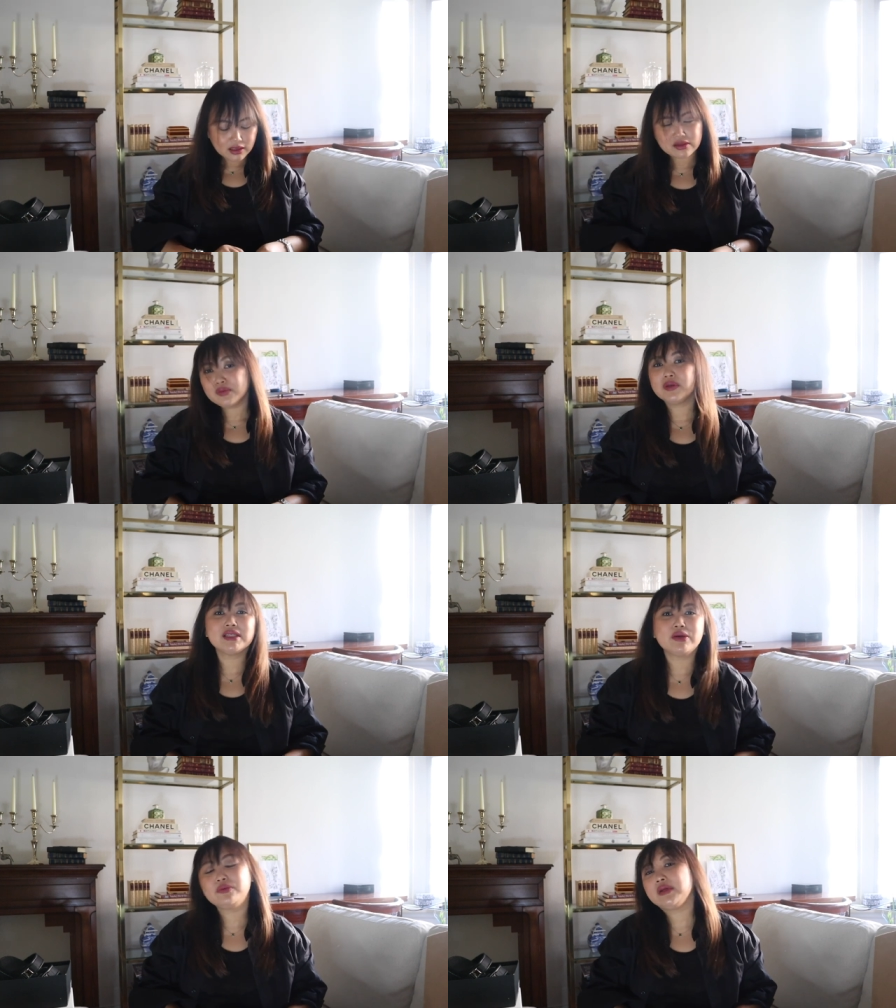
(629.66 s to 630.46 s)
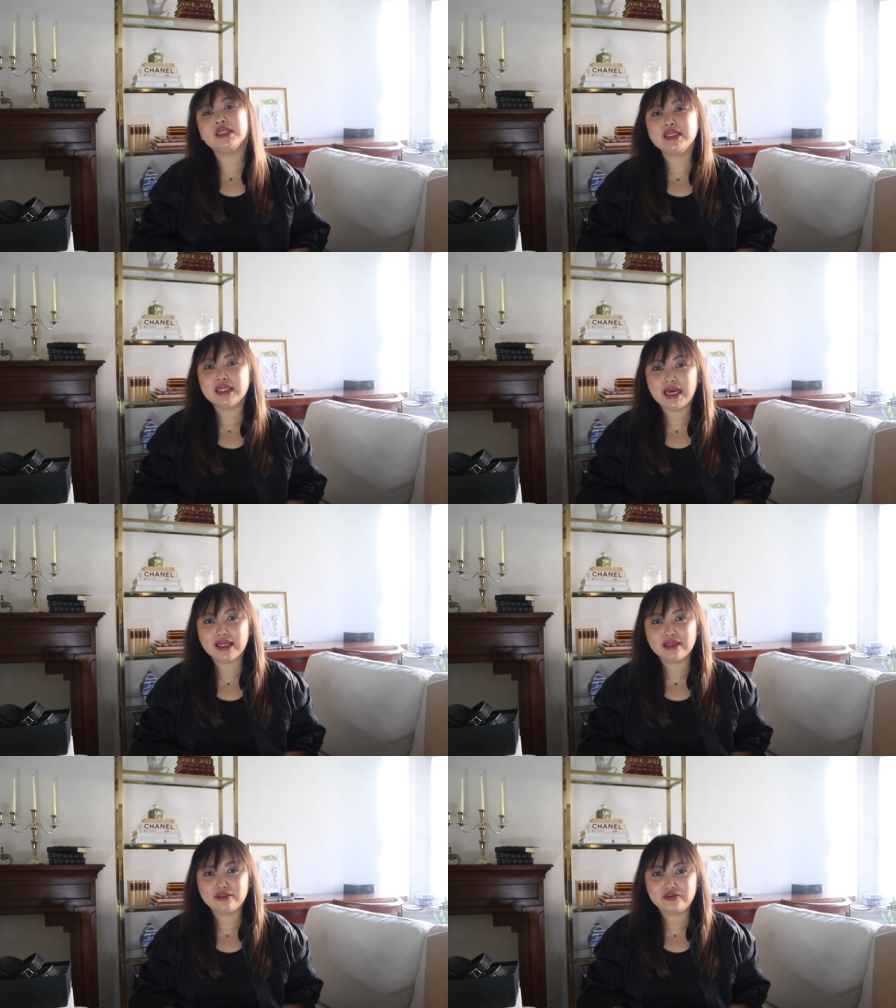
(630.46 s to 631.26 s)
So because I really
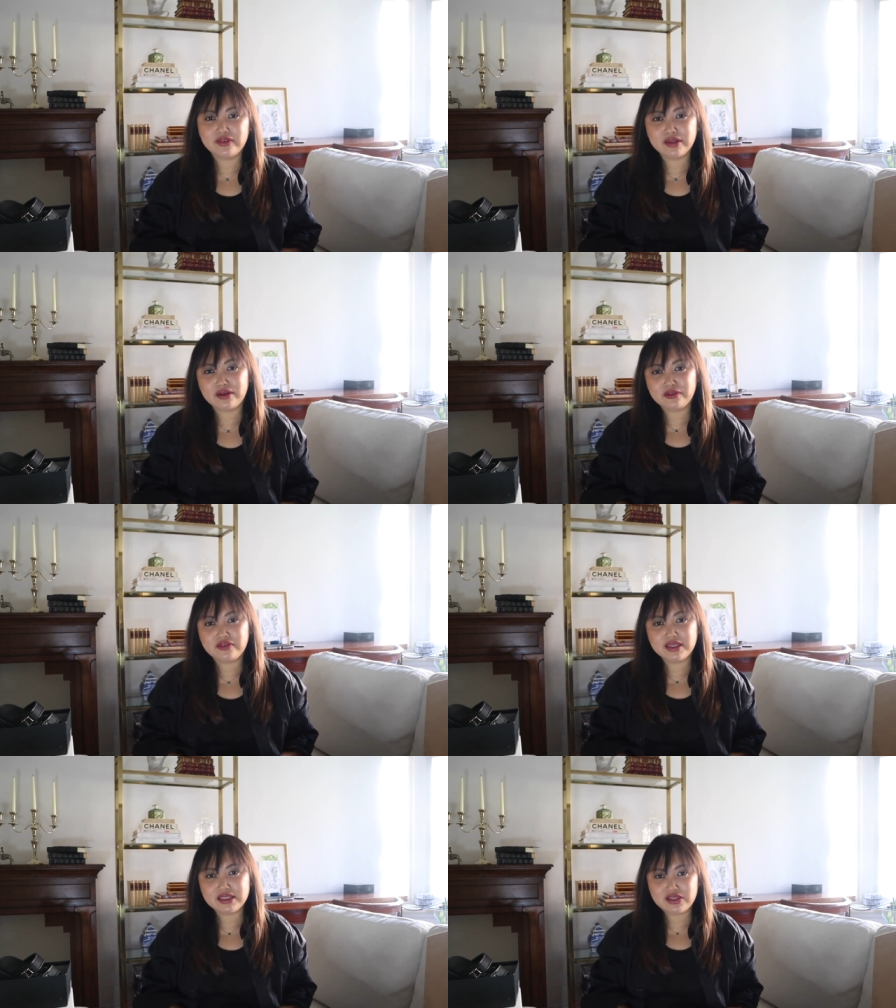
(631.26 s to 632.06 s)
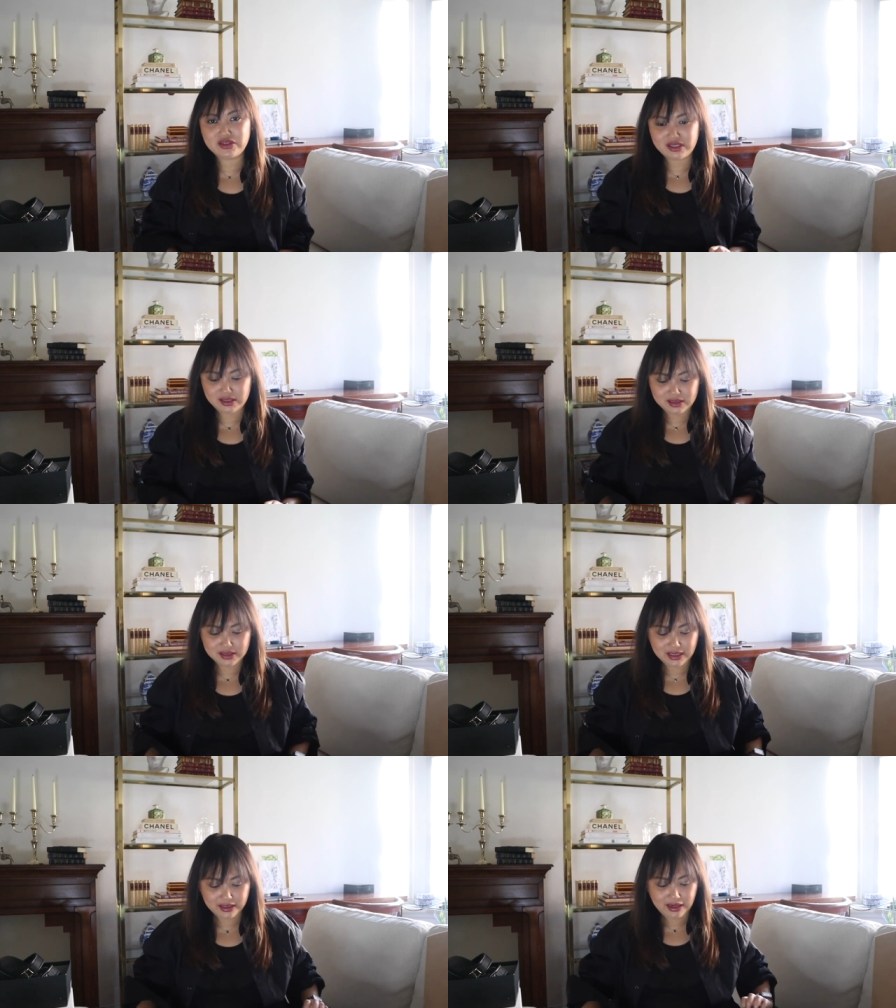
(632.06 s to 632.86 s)
like the fit of his
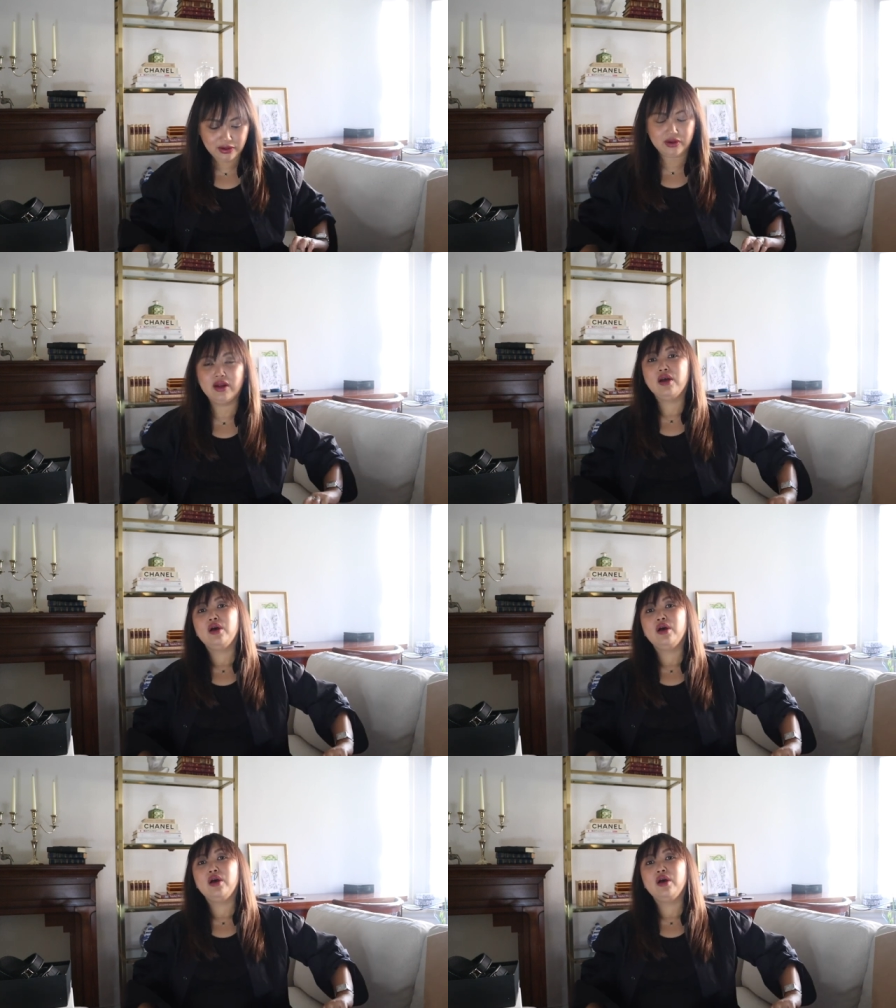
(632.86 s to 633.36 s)
jeans, I got